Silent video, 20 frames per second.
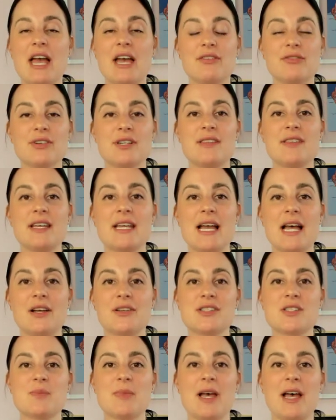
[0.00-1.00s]
everything
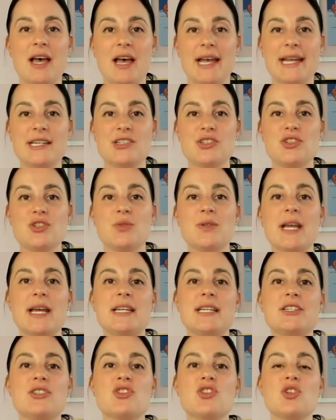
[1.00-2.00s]
else behind to
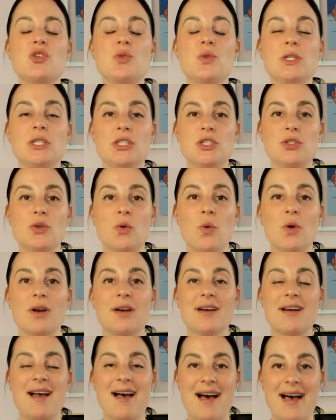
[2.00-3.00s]
get into
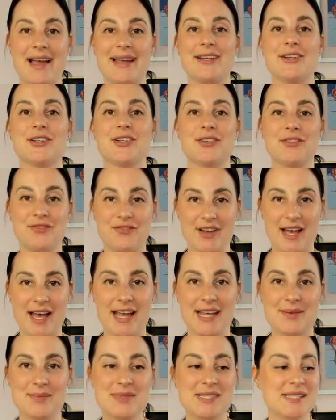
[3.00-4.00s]
your higher
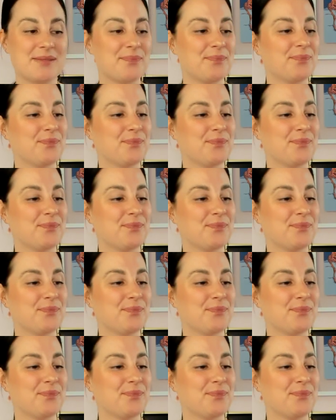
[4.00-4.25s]
vibes.